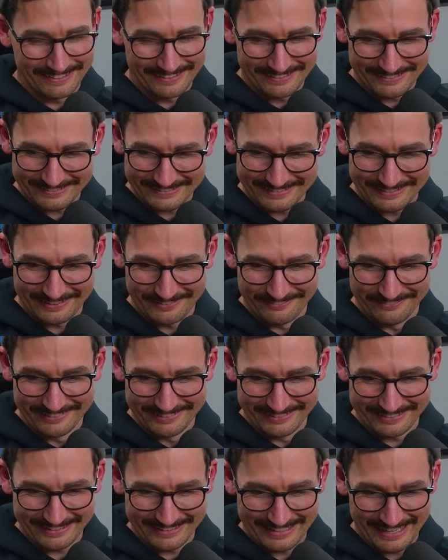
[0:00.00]
know, it's the
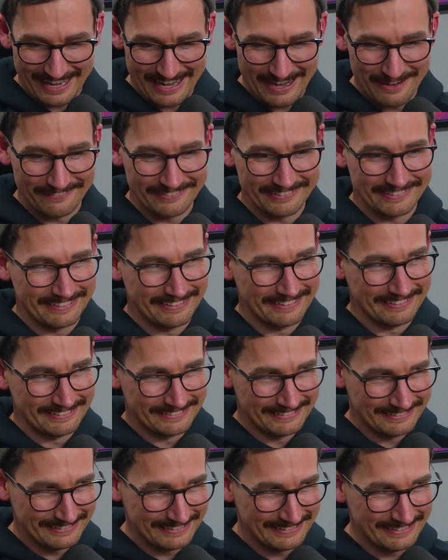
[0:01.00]
community game.
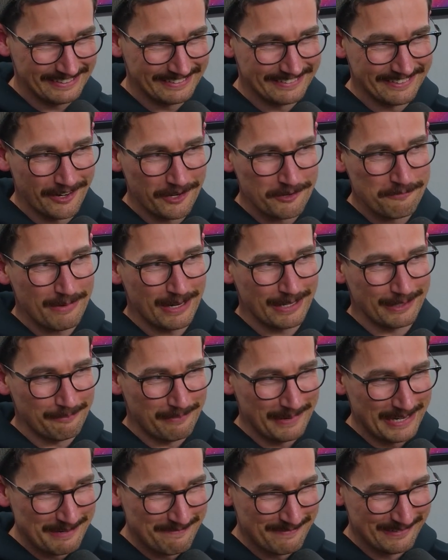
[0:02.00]
It's owned by the
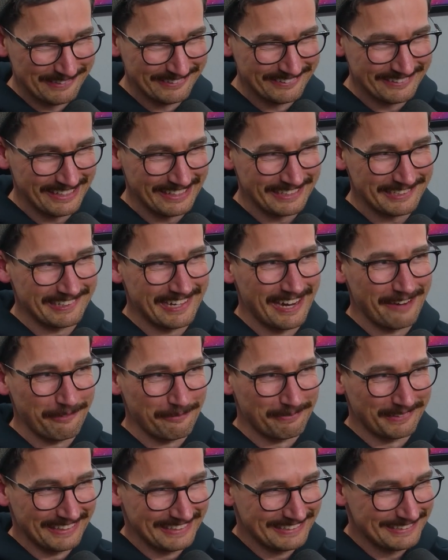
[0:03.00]
people. They should have
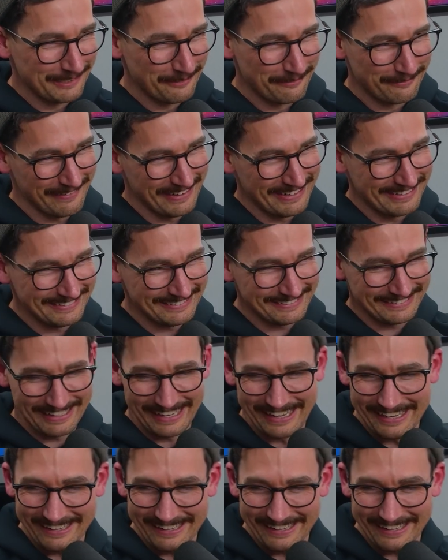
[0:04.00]
a place to vent.